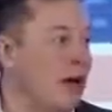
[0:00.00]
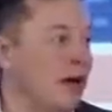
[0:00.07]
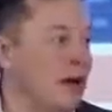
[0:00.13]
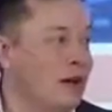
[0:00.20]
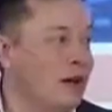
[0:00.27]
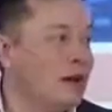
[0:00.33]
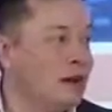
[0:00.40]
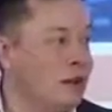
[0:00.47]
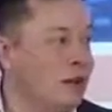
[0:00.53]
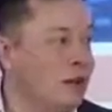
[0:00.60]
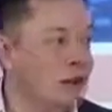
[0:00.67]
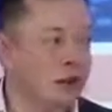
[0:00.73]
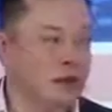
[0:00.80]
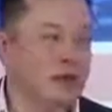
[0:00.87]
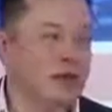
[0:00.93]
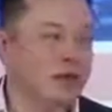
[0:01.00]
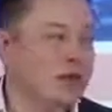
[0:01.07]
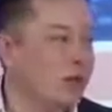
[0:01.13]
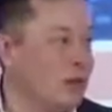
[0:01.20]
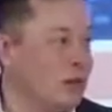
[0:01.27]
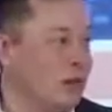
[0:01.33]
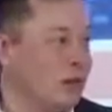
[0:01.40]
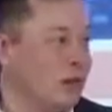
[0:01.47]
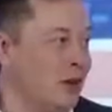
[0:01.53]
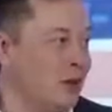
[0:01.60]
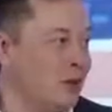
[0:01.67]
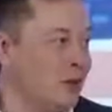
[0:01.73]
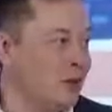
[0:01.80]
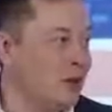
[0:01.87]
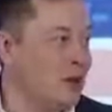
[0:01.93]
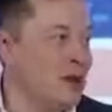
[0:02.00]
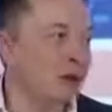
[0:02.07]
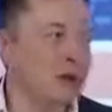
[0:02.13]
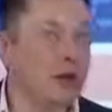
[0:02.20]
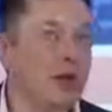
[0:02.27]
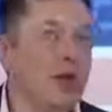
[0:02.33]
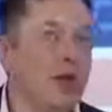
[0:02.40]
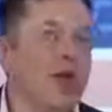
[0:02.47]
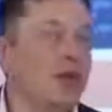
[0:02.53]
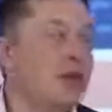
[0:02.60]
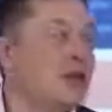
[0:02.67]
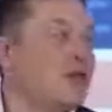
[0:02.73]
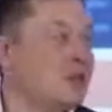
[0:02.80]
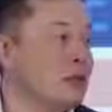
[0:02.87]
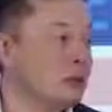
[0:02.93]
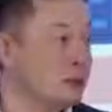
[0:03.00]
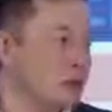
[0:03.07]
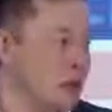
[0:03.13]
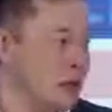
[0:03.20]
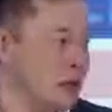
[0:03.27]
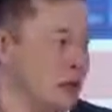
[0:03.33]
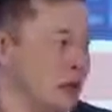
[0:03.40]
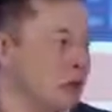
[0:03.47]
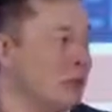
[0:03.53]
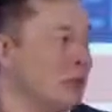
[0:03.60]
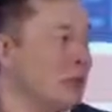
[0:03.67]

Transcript: Yeah, so like $15 million or something in the future